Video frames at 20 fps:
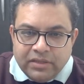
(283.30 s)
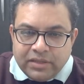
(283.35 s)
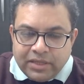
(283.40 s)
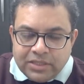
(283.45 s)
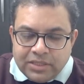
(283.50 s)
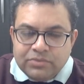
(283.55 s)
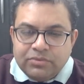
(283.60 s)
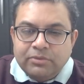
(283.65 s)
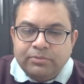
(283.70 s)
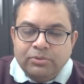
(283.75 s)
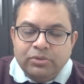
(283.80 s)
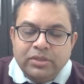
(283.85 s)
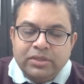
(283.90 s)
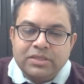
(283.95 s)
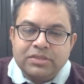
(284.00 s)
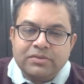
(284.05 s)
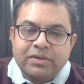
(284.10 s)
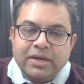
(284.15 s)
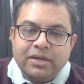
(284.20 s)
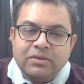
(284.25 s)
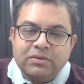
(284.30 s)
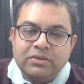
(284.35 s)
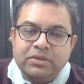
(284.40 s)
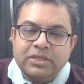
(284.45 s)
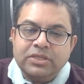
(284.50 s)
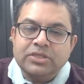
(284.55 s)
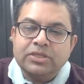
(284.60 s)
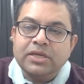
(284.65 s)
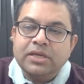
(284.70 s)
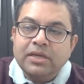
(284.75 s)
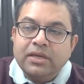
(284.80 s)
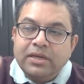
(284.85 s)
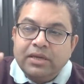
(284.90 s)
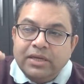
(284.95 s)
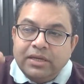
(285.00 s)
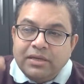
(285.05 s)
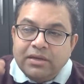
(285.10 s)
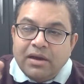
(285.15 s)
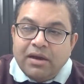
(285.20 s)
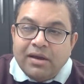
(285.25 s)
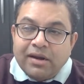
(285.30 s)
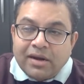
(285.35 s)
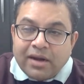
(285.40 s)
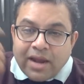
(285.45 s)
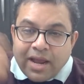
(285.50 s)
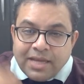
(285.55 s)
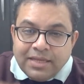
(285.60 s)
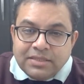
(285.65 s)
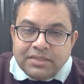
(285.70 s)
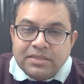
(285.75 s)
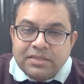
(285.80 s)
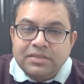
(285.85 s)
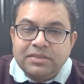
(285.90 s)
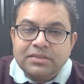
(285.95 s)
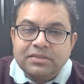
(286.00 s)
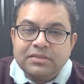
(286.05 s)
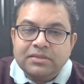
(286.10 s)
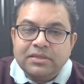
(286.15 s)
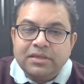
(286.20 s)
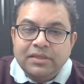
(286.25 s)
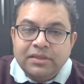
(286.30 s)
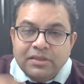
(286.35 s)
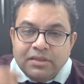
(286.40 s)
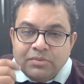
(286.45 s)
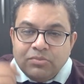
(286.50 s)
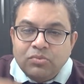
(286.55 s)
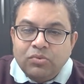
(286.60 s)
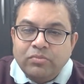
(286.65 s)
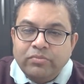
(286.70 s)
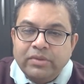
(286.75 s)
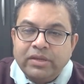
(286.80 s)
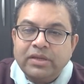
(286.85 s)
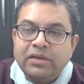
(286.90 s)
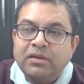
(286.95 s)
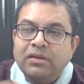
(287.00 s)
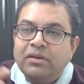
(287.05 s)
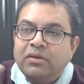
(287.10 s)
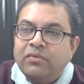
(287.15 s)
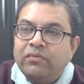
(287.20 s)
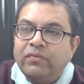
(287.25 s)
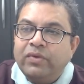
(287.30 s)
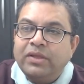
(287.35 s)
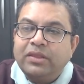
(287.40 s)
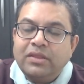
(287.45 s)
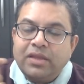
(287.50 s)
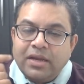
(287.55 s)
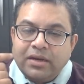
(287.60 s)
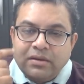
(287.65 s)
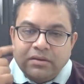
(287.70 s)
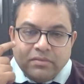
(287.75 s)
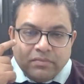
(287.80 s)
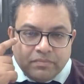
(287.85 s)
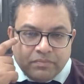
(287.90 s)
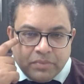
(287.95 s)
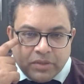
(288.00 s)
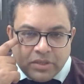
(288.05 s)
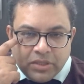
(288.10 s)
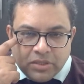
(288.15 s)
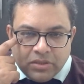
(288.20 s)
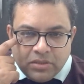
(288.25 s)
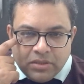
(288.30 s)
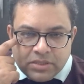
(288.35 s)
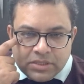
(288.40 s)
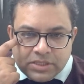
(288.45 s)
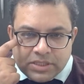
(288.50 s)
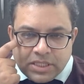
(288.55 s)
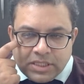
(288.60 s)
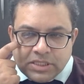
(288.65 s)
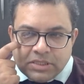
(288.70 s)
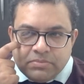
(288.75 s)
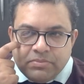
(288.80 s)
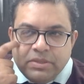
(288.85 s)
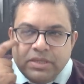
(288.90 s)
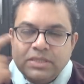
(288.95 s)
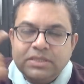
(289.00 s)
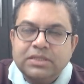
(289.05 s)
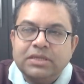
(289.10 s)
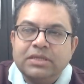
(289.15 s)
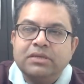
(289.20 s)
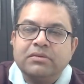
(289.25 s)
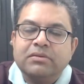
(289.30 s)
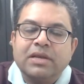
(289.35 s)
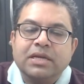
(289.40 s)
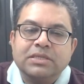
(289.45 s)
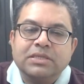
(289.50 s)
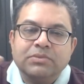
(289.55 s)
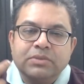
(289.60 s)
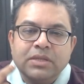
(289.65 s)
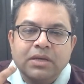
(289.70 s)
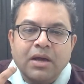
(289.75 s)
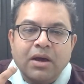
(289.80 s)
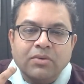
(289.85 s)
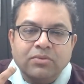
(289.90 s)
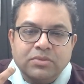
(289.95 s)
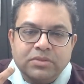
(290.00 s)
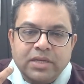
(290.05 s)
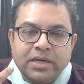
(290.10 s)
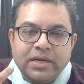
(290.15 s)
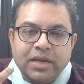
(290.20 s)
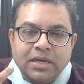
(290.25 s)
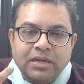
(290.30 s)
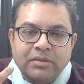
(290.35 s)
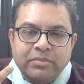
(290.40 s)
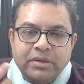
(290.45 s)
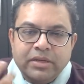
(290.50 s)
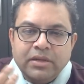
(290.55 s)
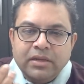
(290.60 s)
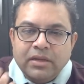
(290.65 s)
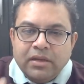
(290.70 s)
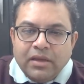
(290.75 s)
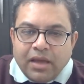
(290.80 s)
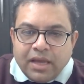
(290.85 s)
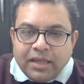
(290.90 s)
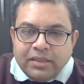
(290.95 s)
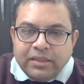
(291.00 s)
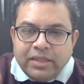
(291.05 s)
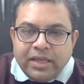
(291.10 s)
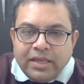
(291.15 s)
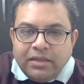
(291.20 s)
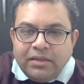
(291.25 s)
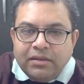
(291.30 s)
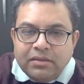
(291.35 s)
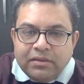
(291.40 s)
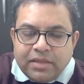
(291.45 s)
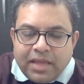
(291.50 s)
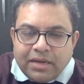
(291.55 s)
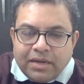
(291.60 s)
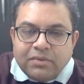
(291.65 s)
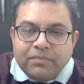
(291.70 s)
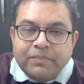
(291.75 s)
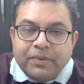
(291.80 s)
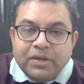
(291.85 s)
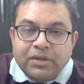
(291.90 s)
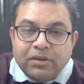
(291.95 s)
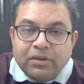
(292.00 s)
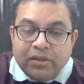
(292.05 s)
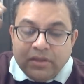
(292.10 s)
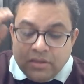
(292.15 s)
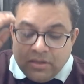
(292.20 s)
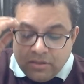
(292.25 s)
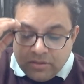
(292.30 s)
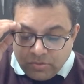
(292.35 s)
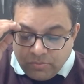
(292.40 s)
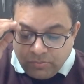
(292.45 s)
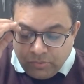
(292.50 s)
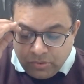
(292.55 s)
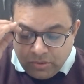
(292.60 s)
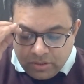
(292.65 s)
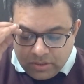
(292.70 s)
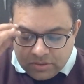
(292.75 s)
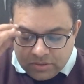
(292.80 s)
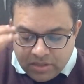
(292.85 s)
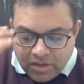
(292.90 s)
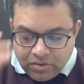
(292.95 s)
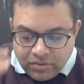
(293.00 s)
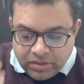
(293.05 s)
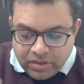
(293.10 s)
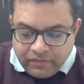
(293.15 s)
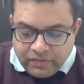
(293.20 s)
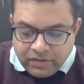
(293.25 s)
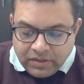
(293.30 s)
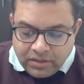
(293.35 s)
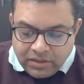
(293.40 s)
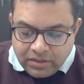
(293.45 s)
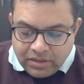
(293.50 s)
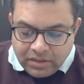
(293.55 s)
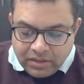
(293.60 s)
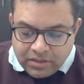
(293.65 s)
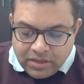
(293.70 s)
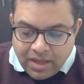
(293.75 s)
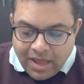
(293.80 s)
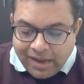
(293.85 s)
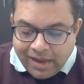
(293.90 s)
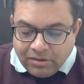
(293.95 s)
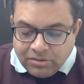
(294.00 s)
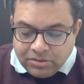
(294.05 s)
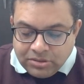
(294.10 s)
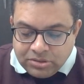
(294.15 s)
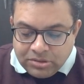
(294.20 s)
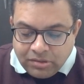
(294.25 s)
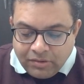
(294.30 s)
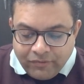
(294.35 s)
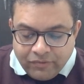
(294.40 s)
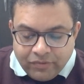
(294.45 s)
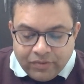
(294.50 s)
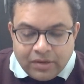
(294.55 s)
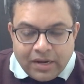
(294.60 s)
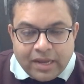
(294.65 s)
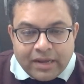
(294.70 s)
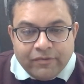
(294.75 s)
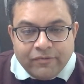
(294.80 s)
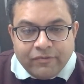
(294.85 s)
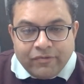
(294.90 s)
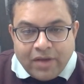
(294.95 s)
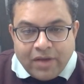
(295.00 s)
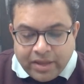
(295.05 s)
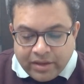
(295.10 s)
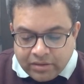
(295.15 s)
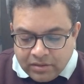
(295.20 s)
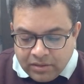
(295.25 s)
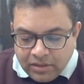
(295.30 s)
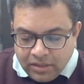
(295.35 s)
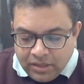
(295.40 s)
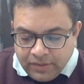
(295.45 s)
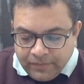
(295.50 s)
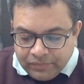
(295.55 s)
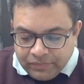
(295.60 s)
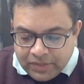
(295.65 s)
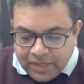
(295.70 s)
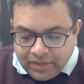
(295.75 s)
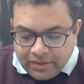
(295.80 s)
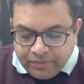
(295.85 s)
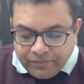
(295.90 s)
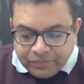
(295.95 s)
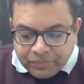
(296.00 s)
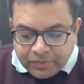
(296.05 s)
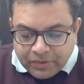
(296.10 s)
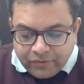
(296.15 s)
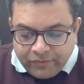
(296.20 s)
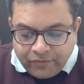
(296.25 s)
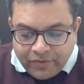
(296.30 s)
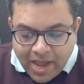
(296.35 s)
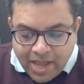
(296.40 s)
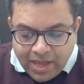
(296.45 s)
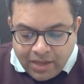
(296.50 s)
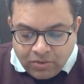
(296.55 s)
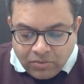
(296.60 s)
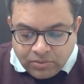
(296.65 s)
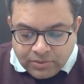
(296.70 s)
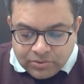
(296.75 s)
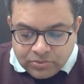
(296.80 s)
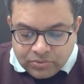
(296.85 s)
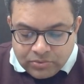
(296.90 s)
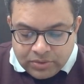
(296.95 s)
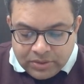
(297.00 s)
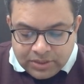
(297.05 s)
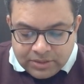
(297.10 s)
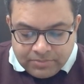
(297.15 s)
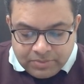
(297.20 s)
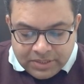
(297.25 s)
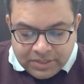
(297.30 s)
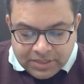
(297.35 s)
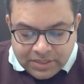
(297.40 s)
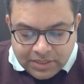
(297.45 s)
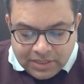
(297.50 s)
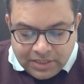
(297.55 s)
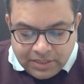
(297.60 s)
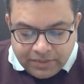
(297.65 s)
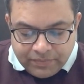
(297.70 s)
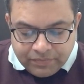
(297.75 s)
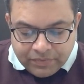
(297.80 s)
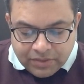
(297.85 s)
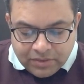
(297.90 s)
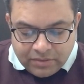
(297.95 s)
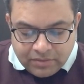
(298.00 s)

That is what Buddha is trying to teach. It arises in the moment when that particular sense base interacts with the outside element and then that particular so buddha is now giving here the analogy of a, uh, like a fire that fire also is basically